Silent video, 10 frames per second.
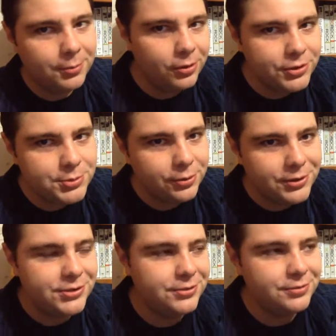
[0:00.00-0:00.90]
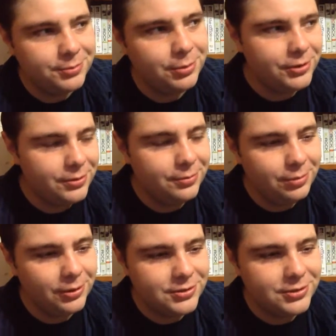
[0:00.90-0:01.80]
The bullet's poison.
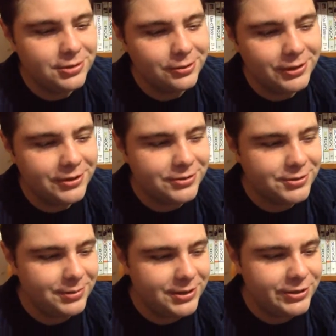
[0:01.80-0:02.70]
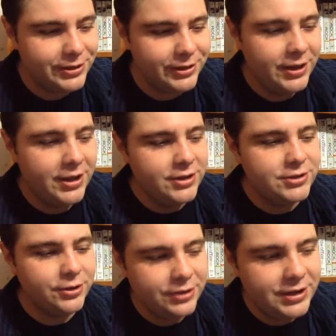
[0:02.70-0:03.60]
Bullet slowly kills him, basically.
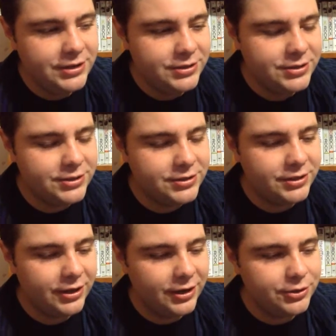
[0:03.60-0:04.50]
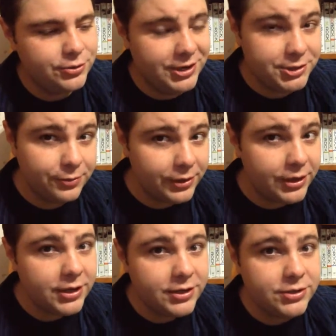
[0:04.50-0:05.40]
So he's uh, transferring
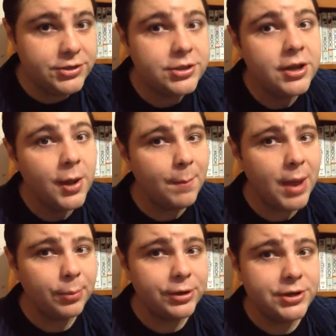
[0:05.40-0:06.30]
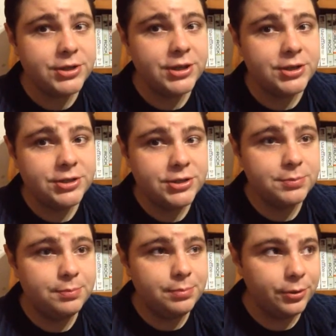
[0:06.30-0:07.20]
his memories,
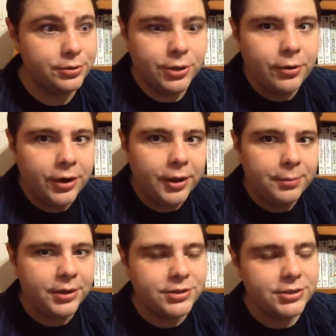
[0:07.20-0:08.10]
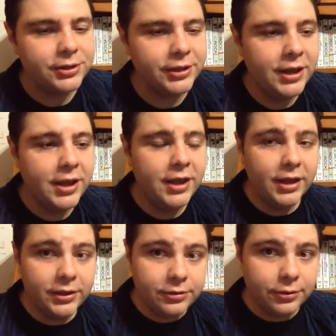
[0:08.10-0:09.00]
his persona, basically,
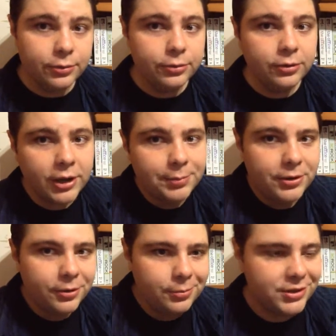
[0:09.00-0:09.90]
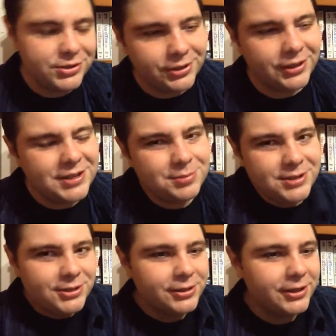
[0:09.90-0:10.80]
into a computer. Basically, that's
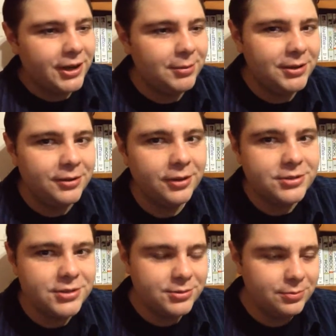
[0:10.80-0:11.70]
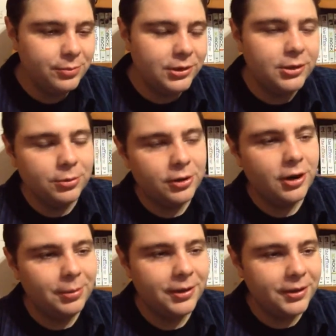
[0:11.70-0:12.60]
basically it. I mean, it's a little more
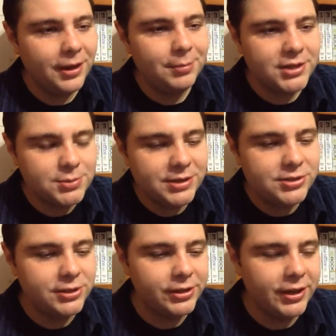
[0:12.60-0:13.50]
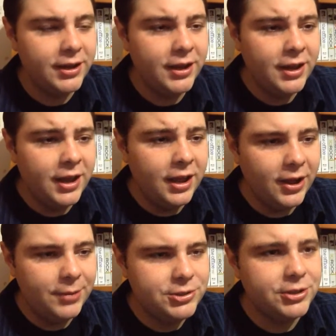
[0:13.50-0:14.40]
complicated than that, but that's basically it.
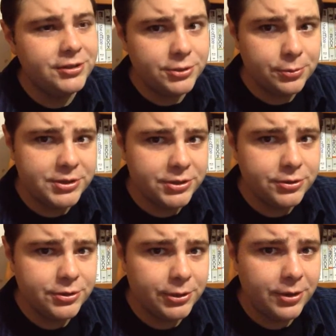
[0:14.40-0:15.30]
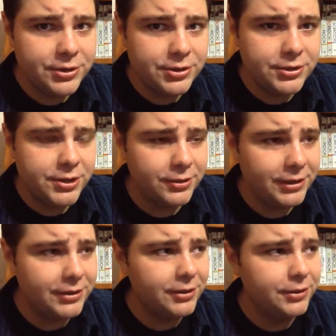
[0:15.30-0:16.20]
Um, so it does raise interesting questions there,
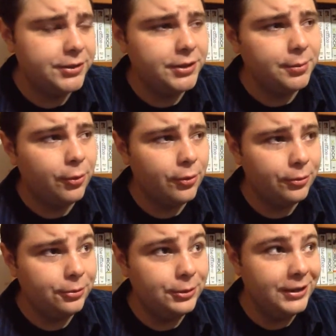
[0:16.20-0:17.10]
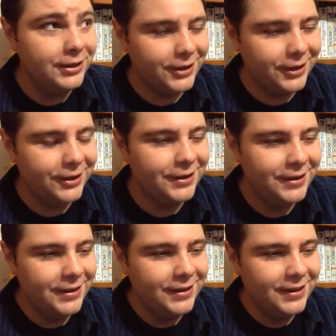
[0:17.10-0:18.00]
like the the moral. Uh,
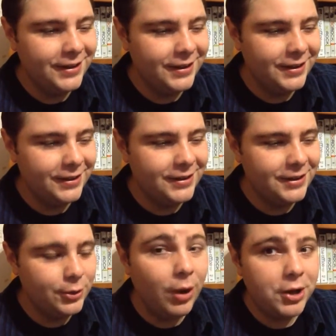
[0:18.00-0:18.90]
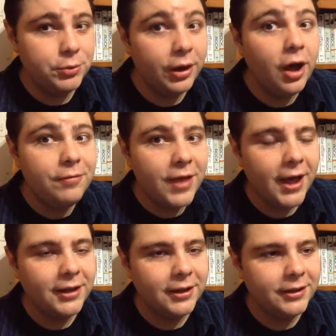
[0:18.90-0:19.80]
uh, quandary of
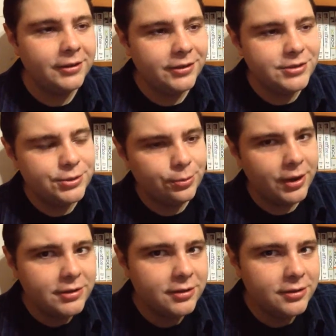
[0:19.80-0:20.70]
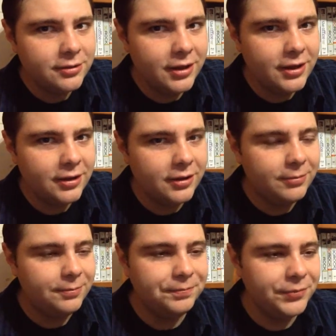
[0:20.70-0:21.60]
that. Like, is it right to do that?
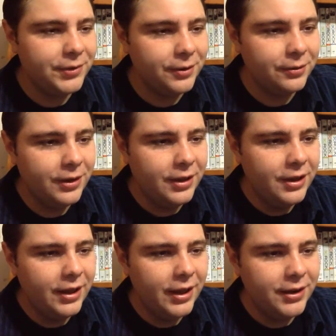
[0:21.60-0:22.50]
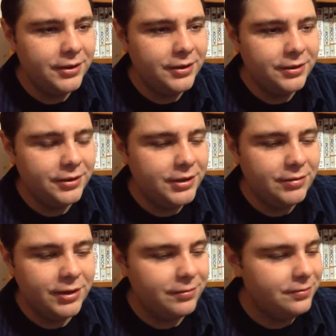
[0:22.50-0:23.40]
And you know, and
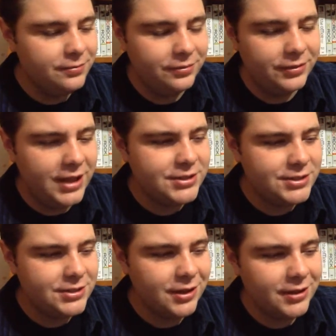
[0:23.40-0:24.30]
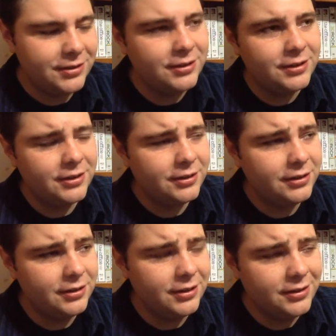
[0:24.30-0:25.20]
even if that's aside,
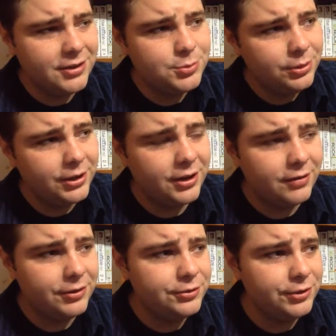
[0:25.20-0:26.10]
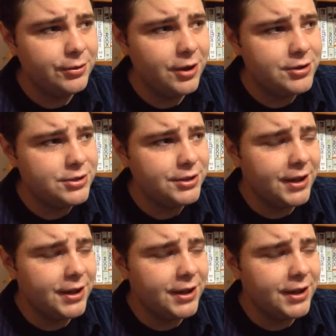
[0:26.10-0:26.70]
it does bring kind of interesting questions.